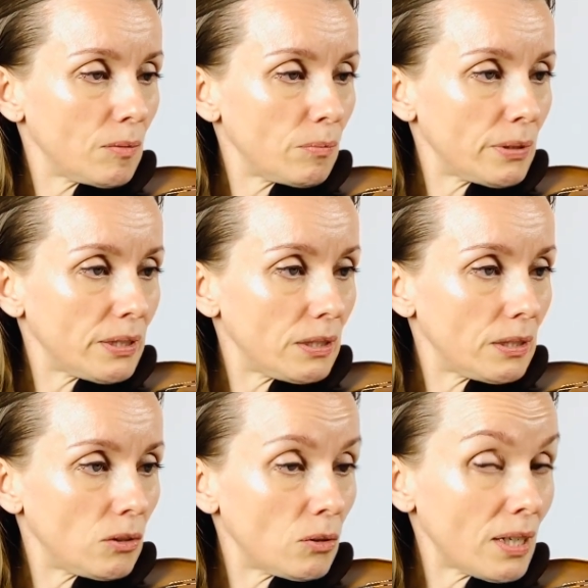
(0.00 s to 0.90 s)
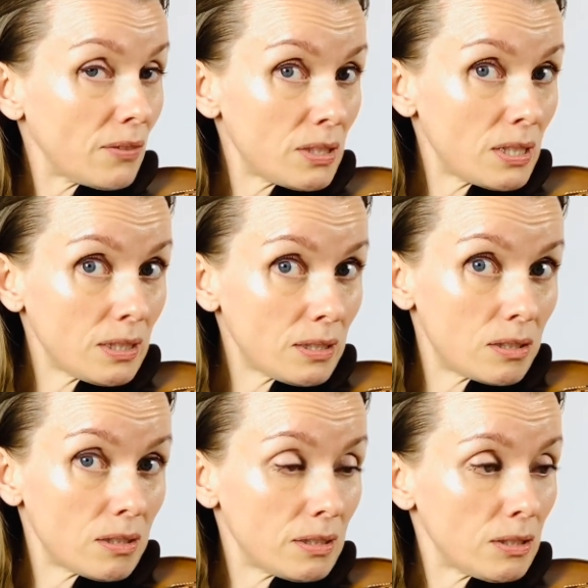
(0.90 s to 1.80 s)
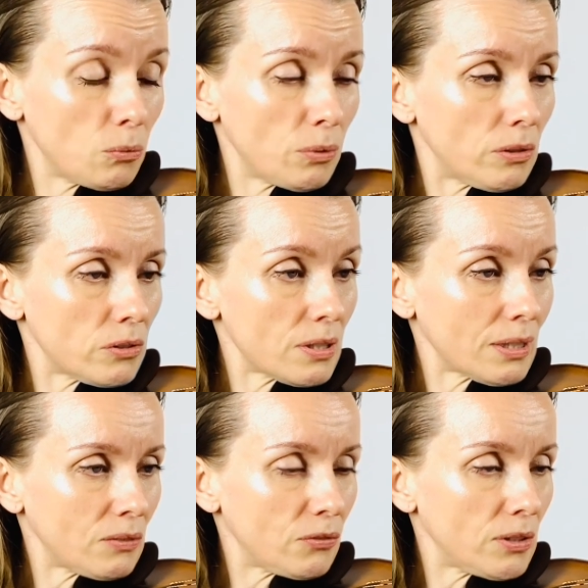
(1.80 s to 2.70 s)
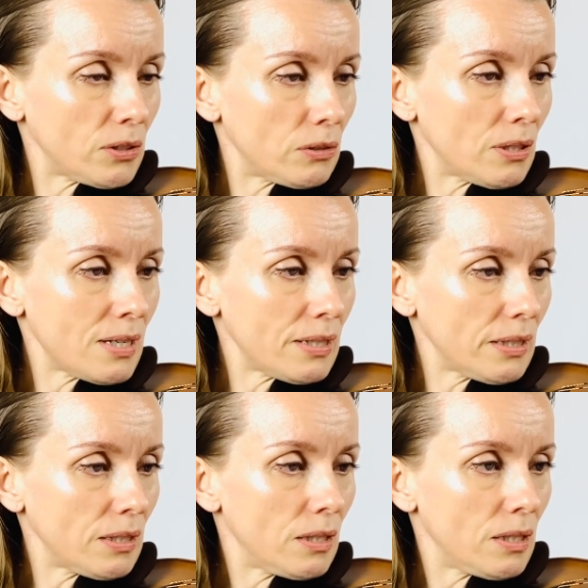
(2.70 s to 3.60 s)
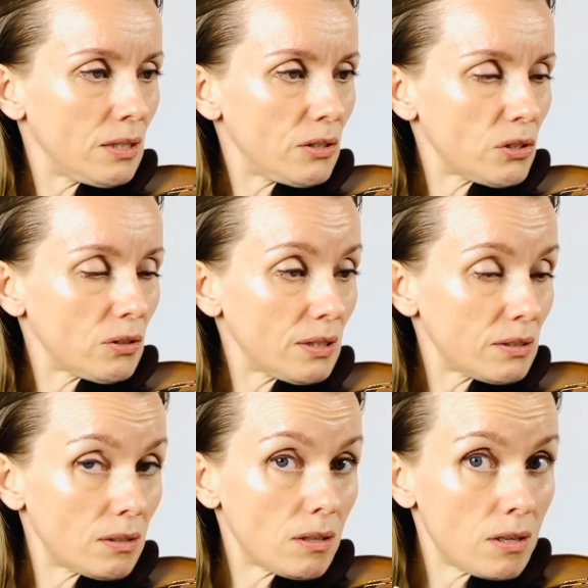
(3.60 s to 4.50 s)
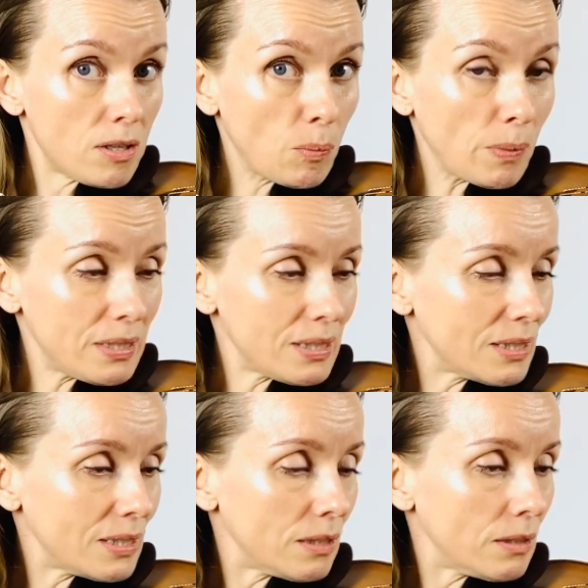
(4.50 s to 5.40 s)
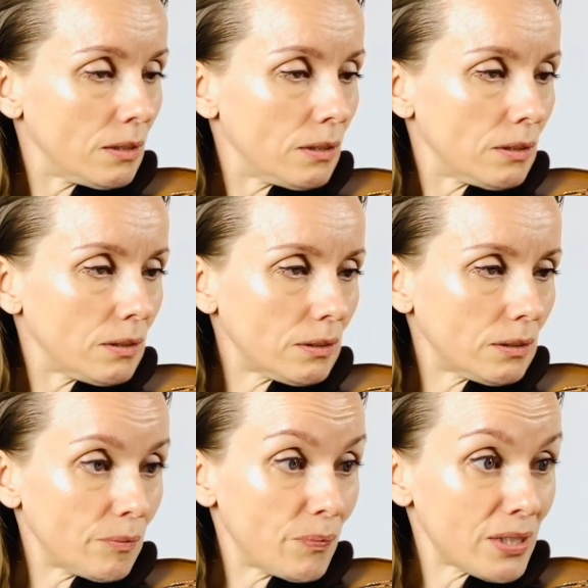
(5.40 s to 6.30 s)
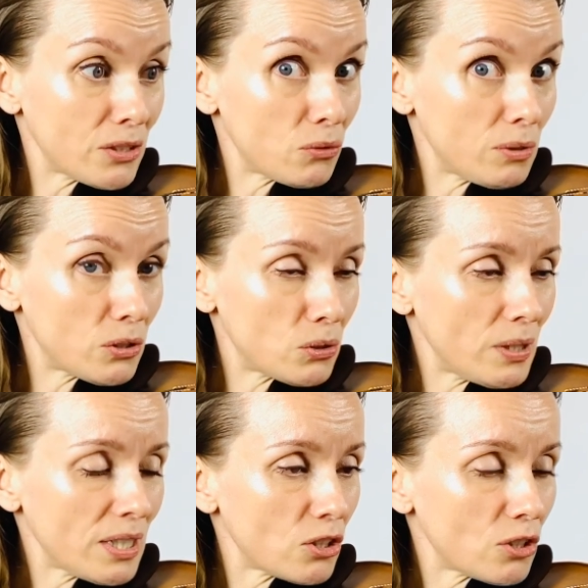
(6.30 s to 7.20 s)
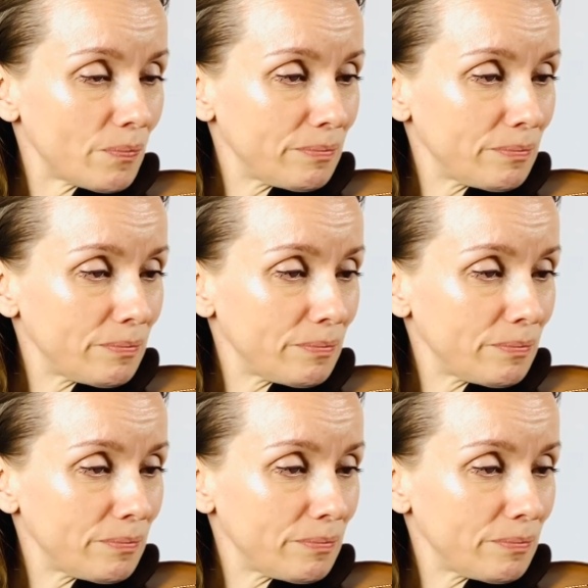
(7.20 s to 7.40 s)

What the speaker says: but you haven't yet done it with your second finger high. So that's an augmented extra stretch.